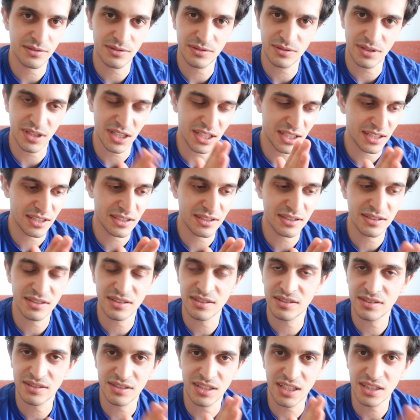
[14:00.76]
like
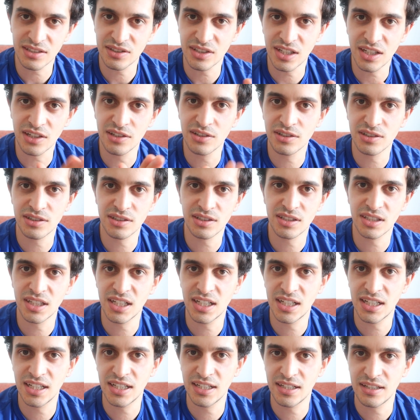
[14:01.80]
in not
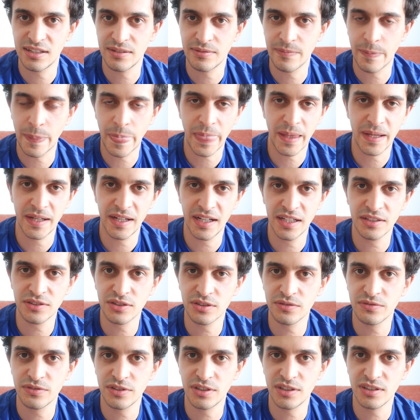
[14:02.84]
regular
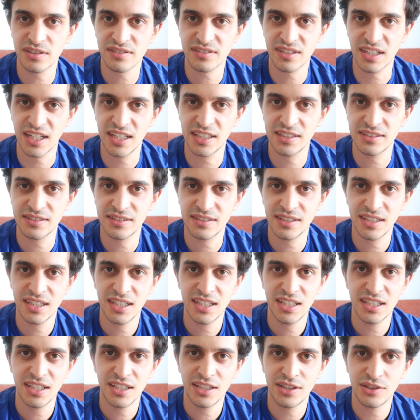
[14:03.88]
intervals, and
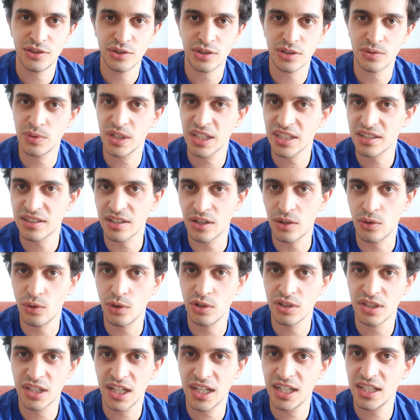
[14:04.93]
you're awake the
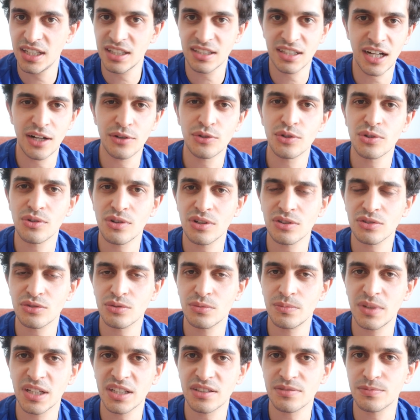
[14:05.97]
whole night. How do you want
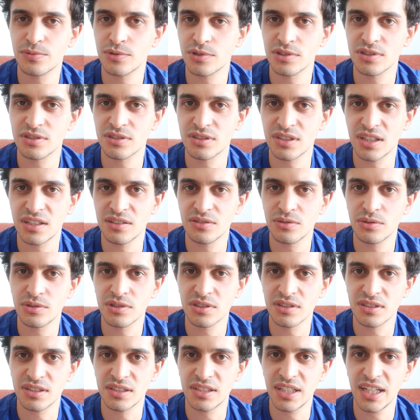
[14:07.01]
to make sport then
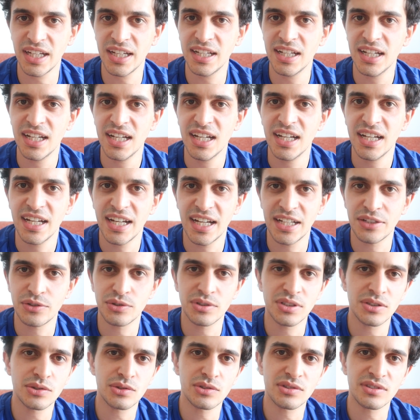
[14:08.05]
during the day? And you
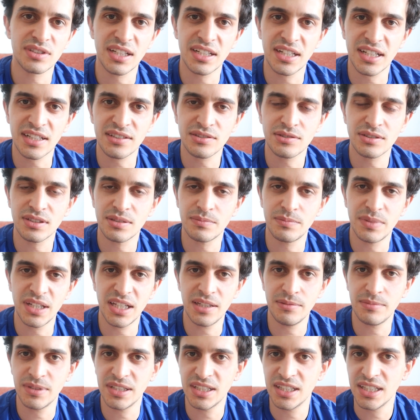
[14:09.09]
need to stay next to the
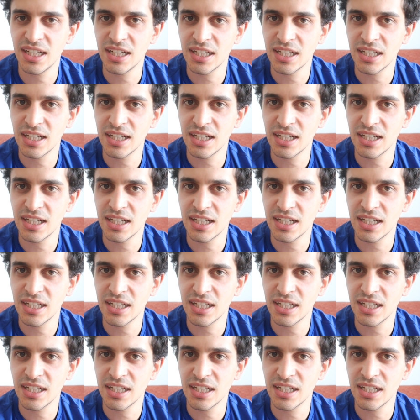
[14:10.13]
baby